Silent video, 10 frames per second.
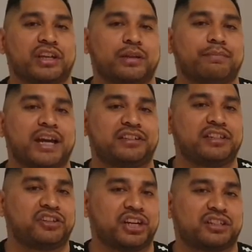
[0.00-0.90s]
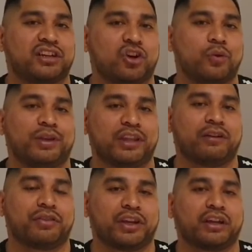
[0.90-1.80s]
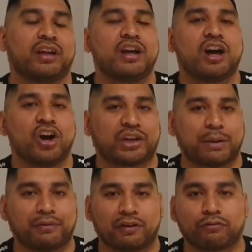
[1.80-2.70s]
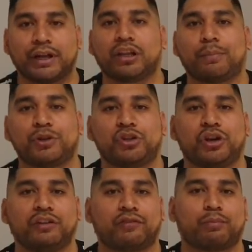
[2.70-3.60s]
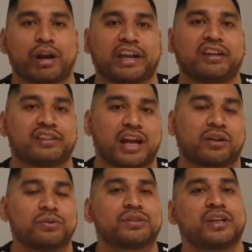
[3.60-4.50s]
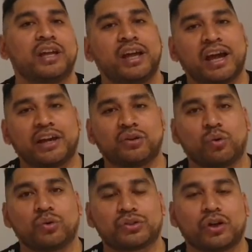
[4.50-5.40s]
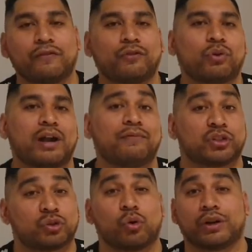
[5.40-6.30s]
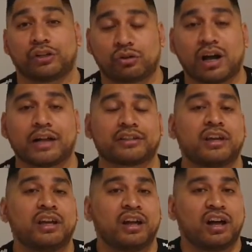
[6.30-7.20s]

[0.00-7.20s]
Now, you may see Cheslin Kolbe there and think, okay, we've got real opportunity for breaking tackles and also for scoring tries.